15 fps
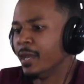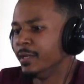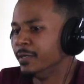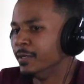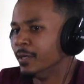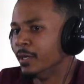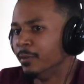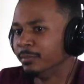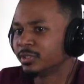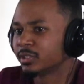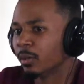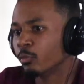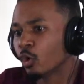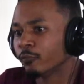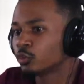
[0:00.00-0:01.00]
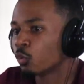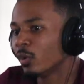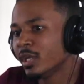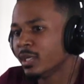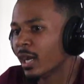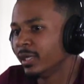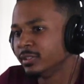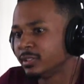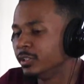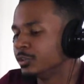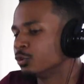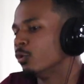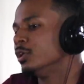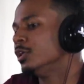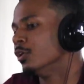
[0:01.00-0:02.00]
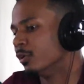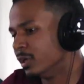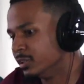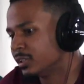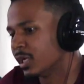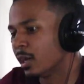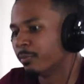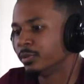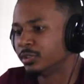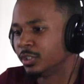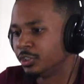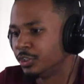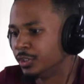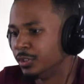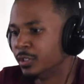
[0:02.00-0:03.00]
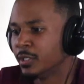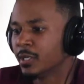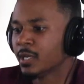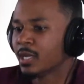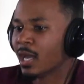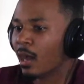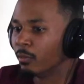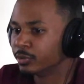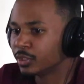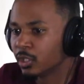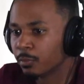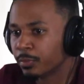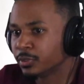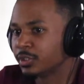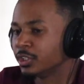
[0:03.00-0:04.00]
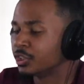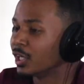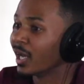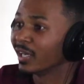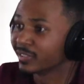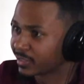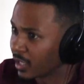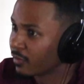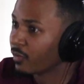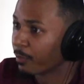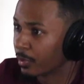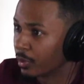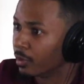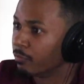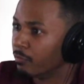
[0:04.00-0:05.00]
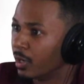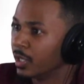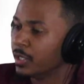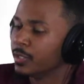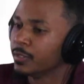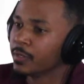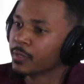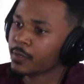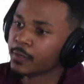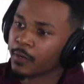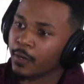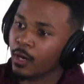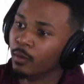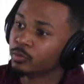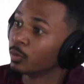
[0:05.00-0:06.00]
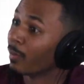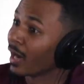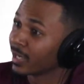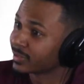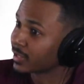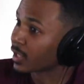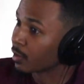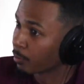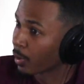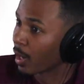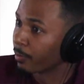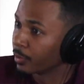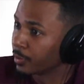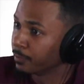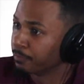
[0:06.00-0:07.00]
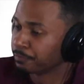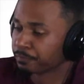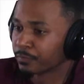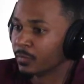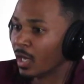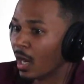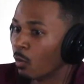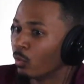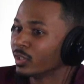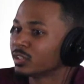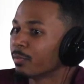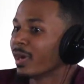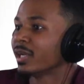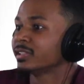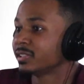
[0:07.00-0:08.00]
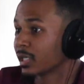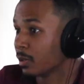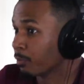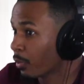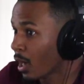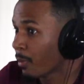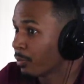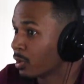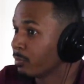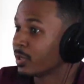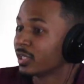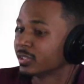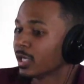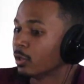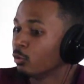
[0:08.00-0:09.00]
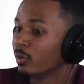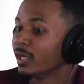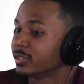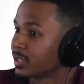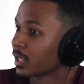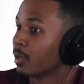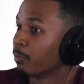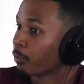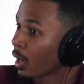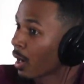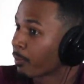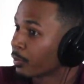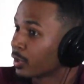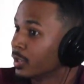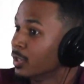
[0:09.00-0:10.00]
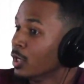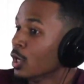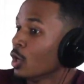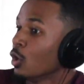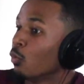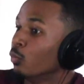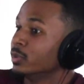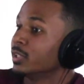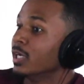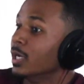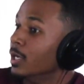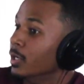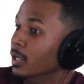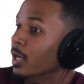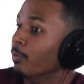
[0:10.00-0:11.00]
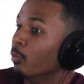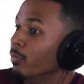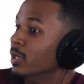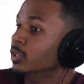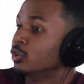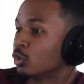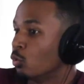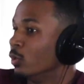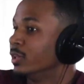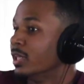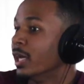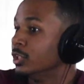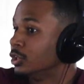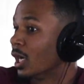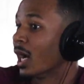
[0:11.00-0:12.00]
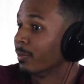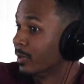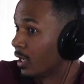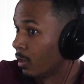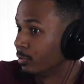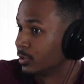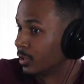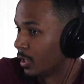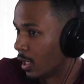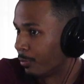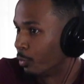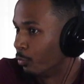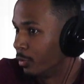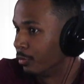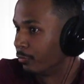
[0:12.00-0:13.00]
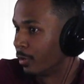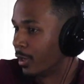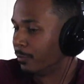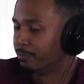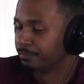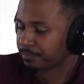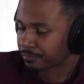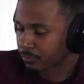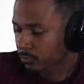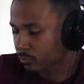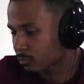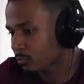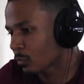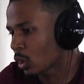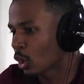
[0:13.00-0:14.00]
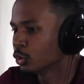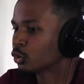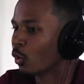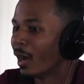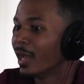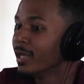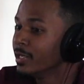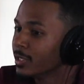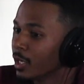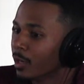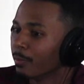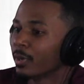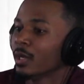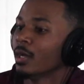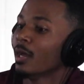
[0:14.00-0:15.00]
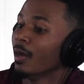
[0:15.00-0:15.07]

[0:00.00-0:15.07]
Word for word: and um, summer of 2019, so a year into that position, I was in the position I had saved up enough money um, to buy a second property. Now, I wanted to buy that second property because I knew that second property was going to enable me to quit that job that I was unhappy with, mm-hmm. right? Mm-hmm. So I end up